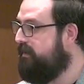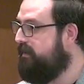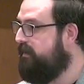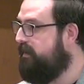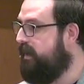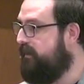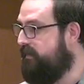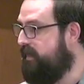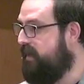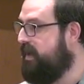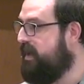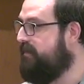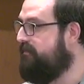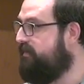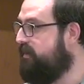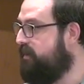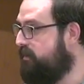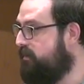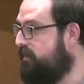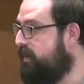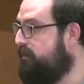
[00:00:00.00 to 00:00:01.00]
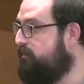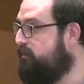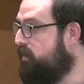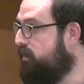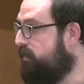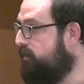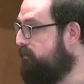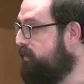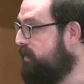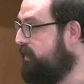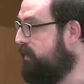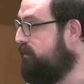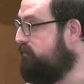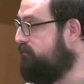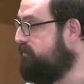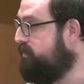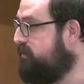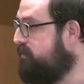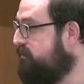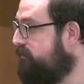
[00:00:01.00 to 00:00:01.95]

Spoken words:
and the heavier that burden becomes.